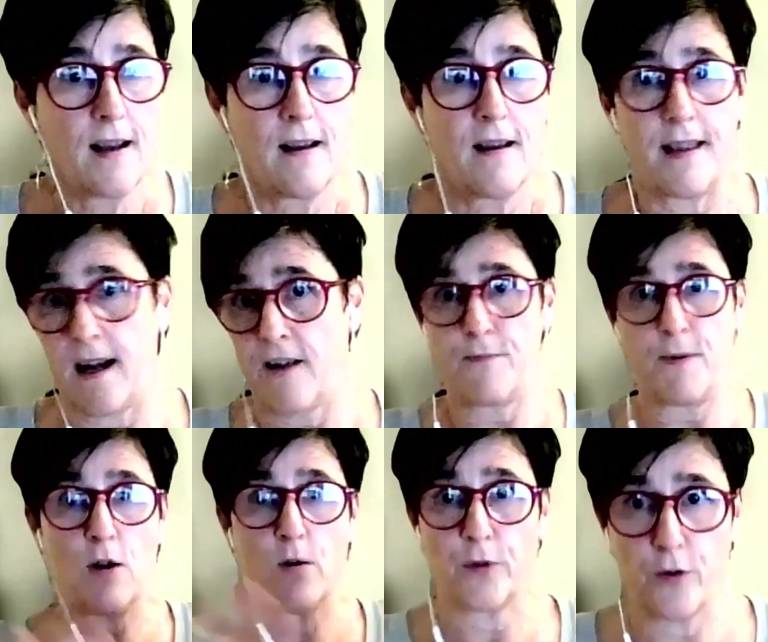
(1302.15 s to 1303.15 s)
that have become
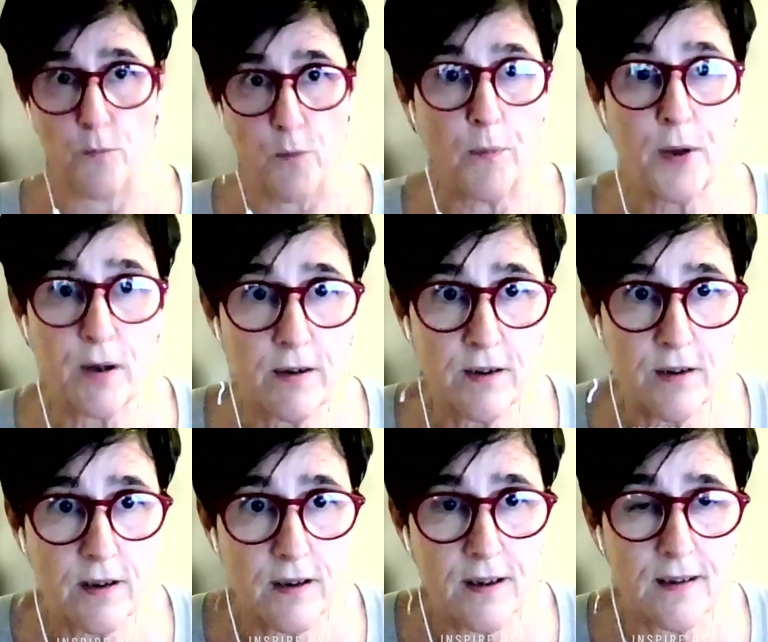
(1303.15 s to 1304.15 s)
so
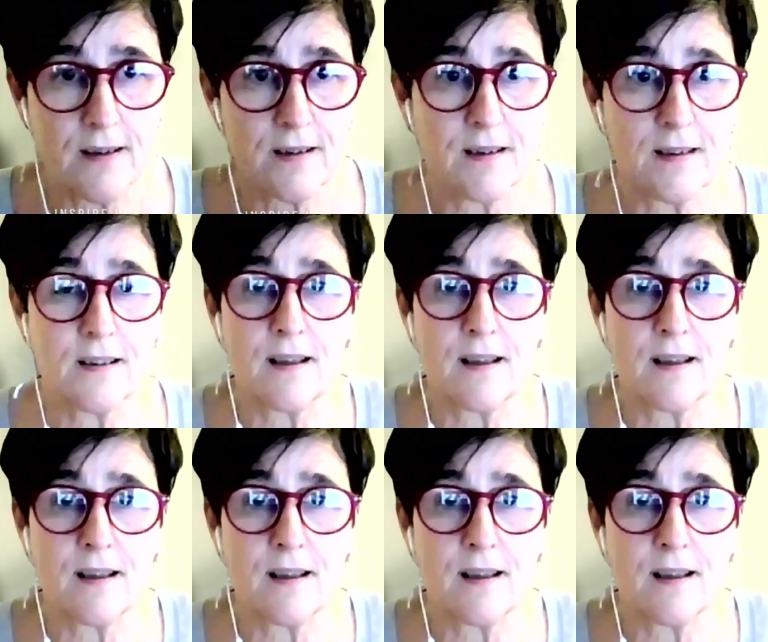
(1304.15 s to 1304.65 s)
popular,